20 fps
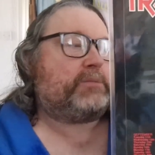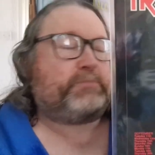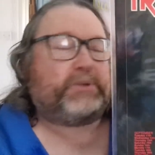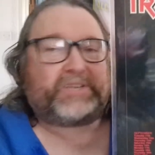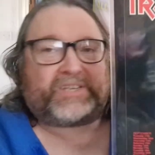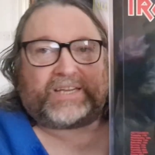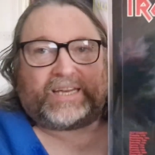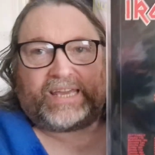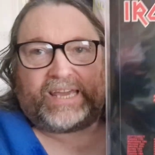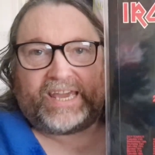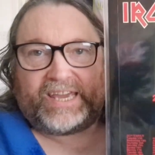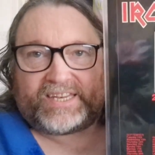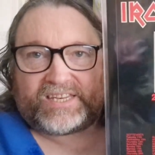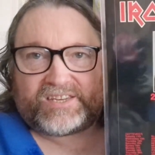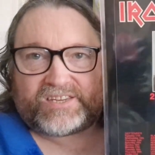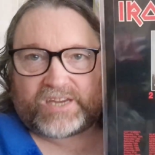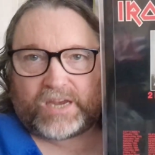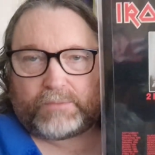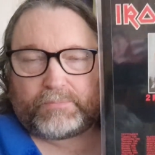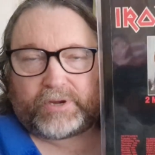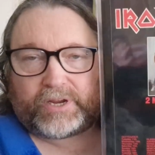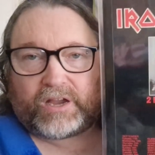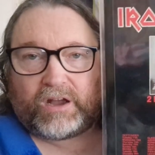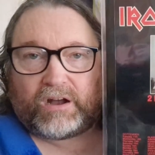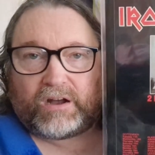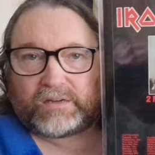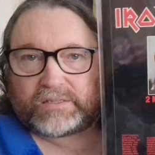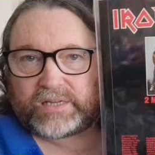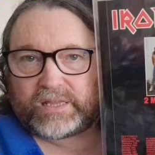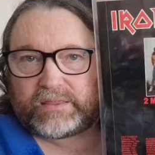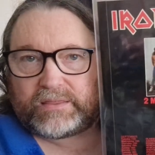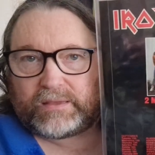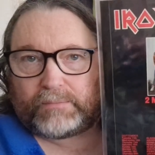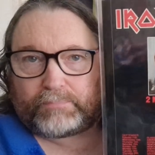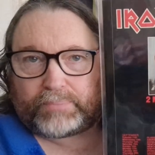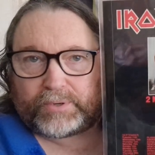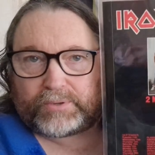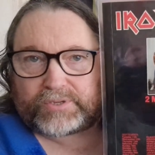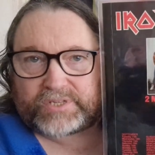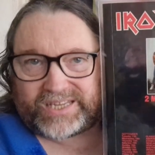basically a hidden tape recording that
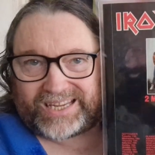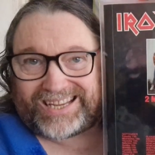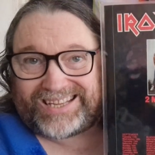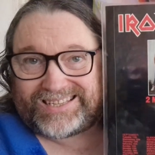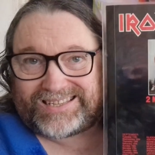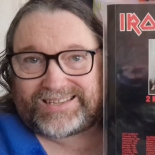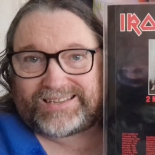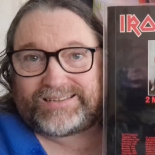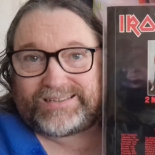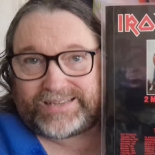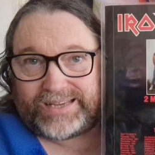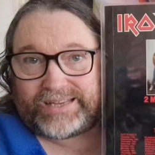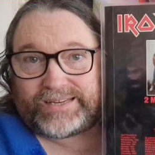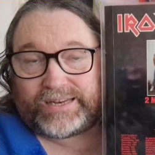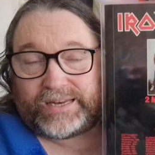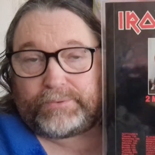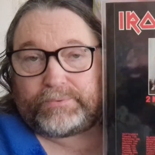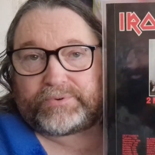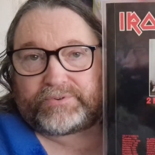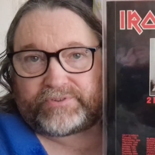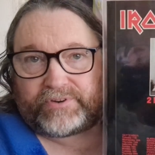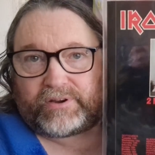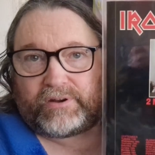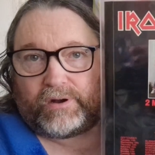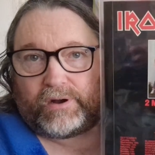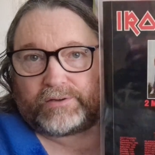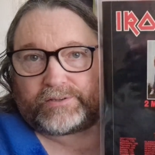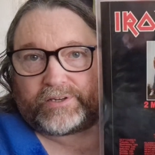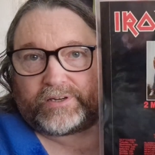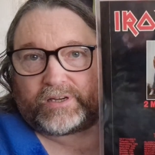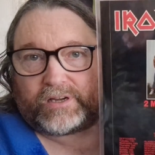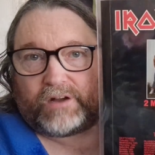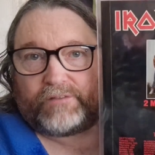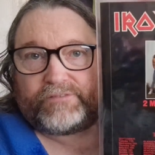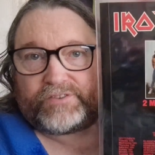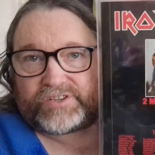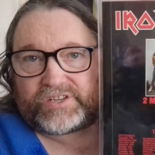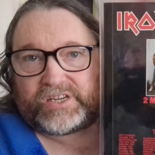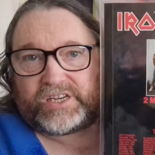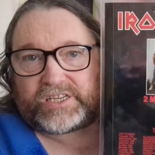Bruce Dickinson did, and he was recording a
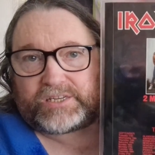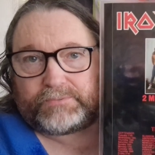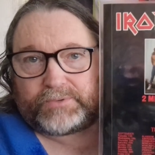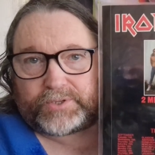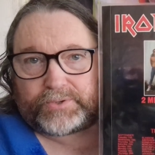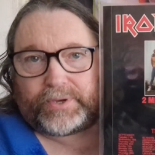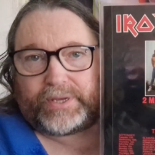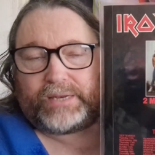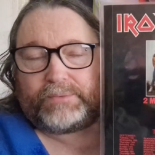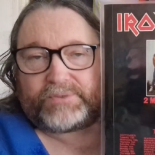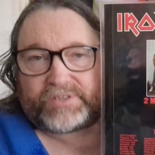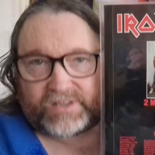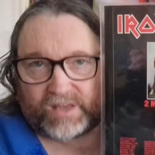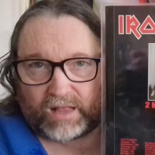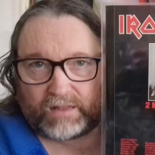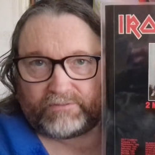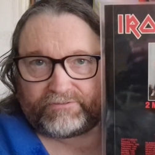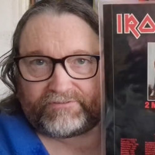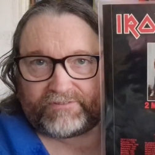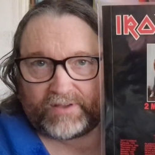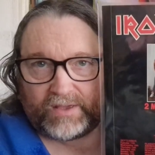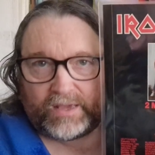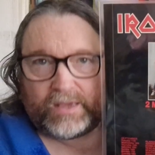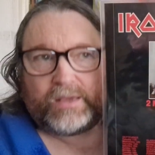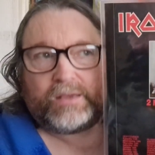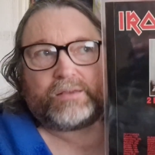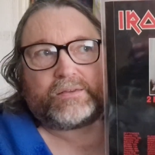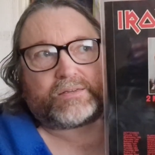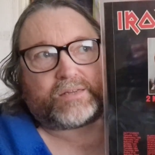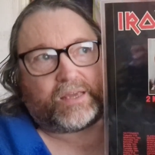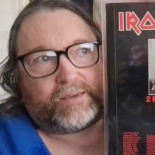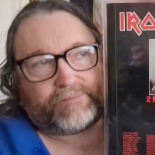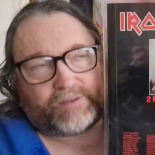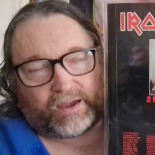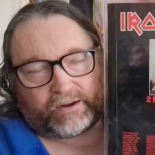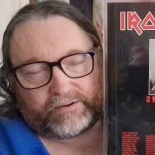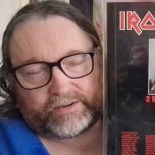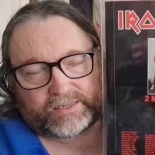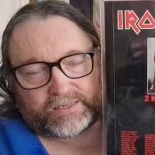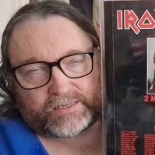conversation between himself, Steve
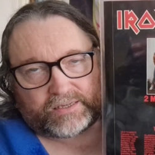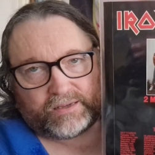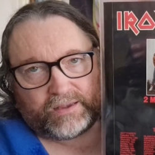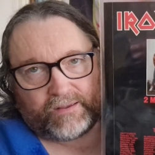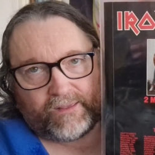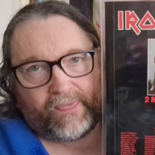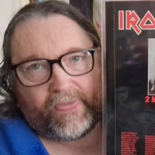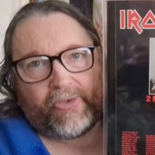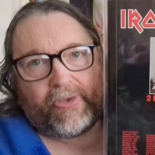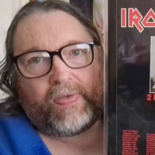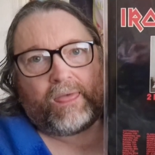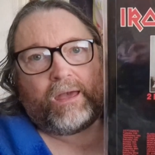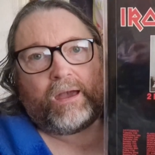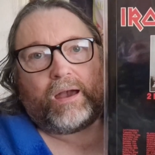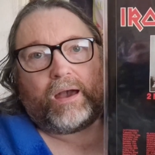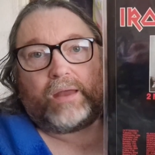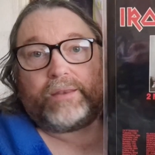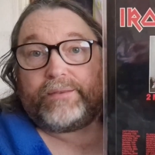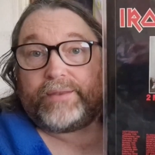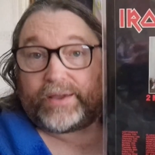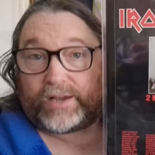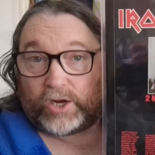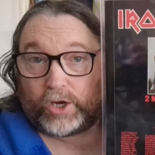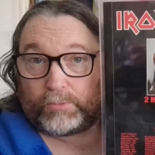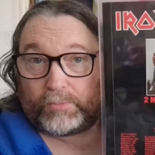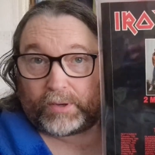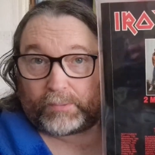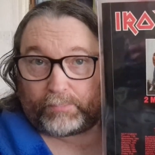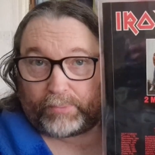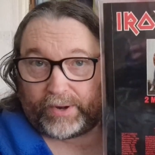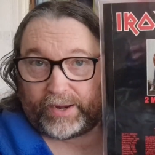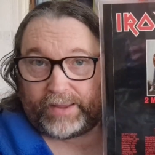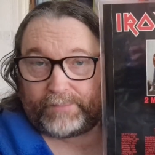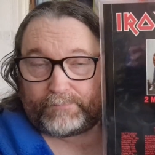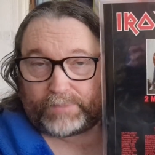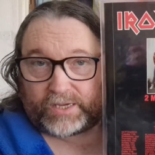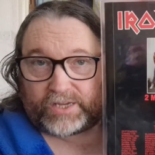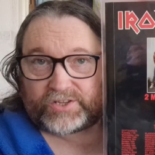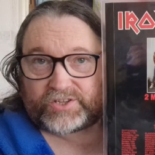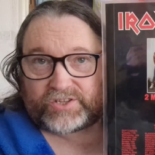Harris and Nicko
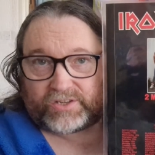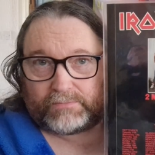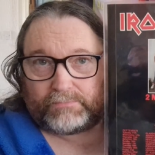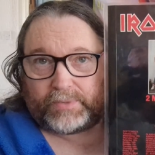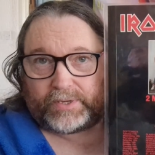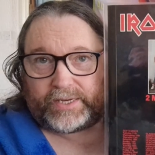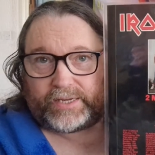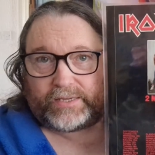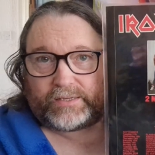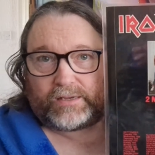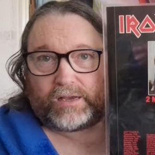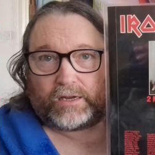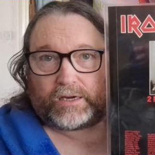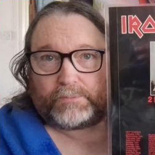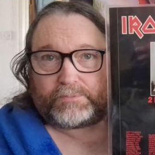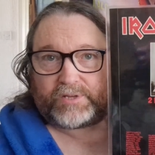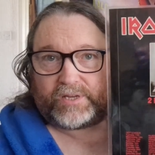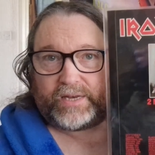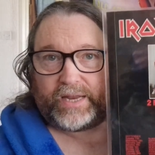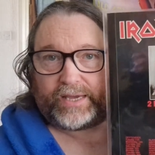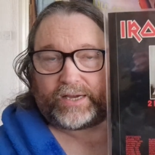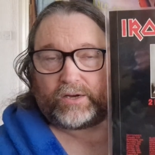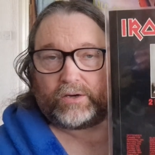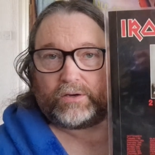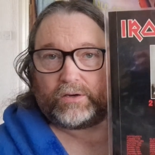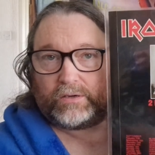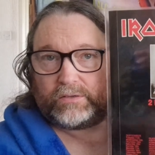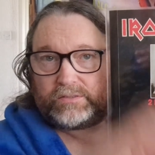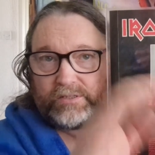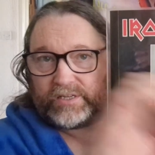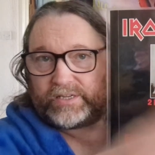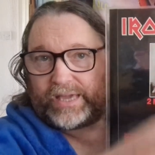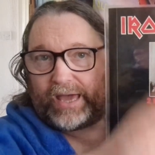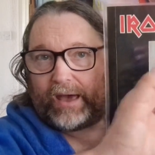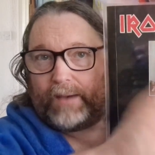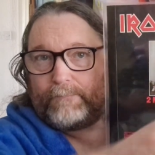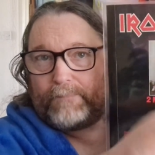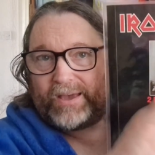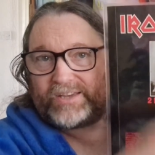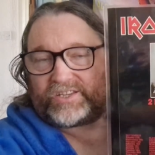McBrain, because somebody had gone up to Nicko to
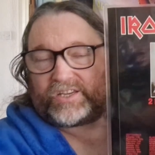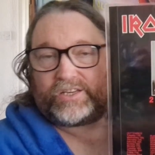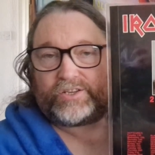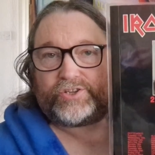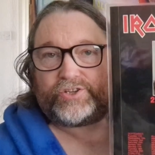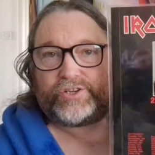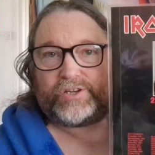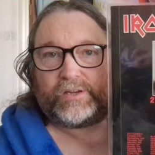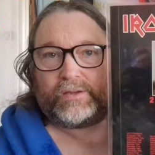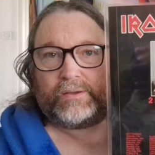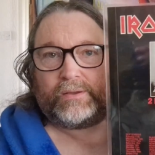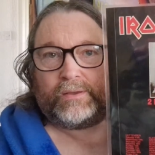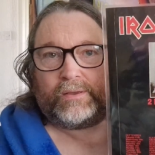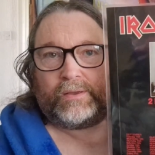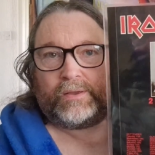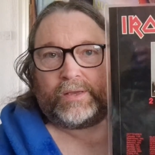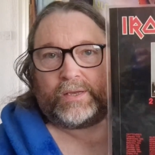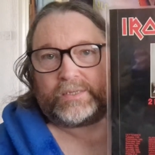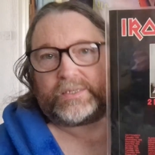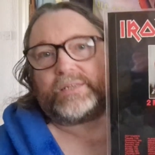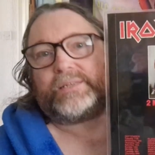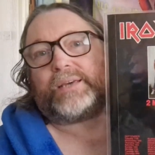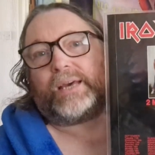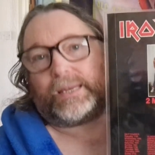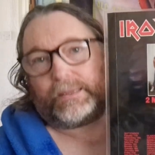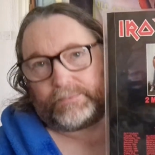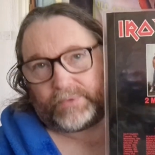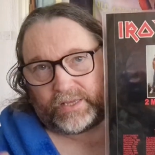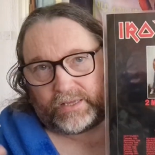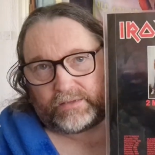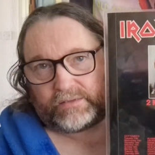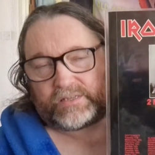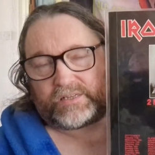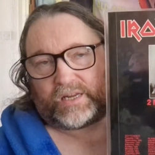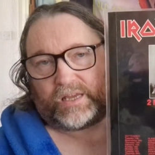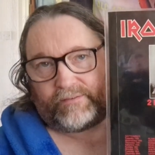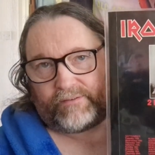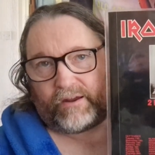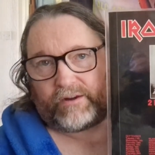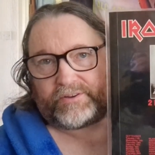get a message to tell him that
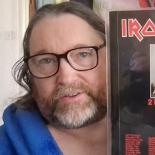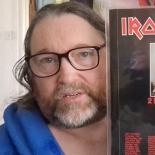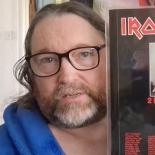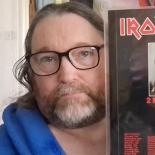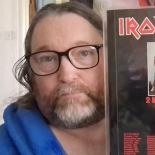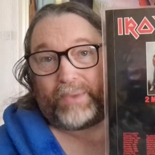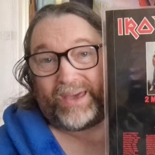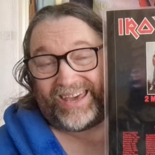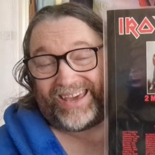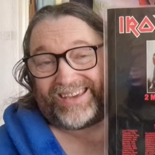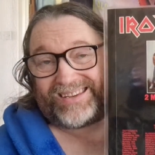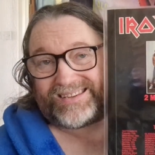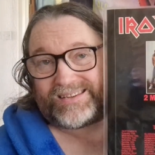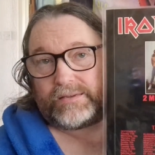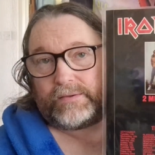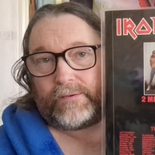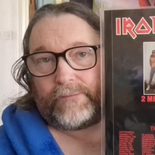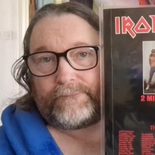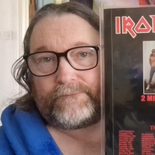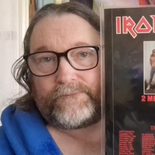Steve Harris's bass